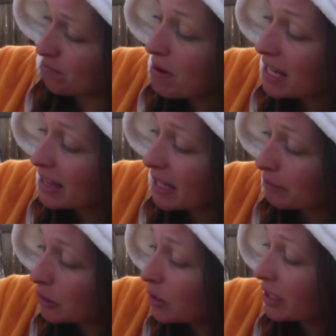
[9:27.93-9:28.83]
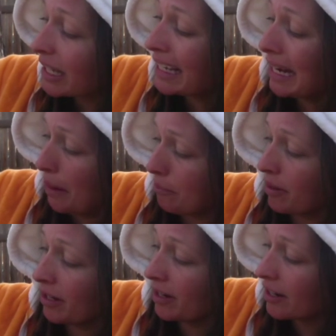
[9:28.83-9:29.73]
made them look like an
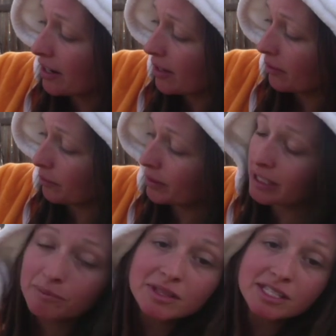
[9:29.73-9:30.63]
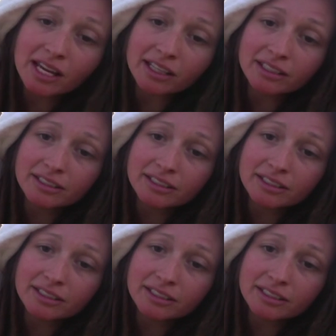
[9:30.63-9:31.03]
emperor, William II.